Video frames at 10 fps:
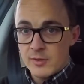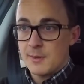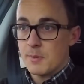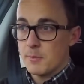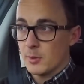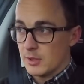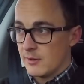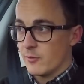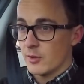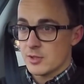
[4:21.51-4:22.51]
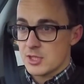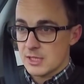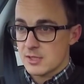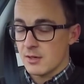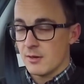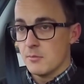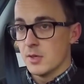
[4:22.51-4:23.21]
They've been building it for a good 6 to 9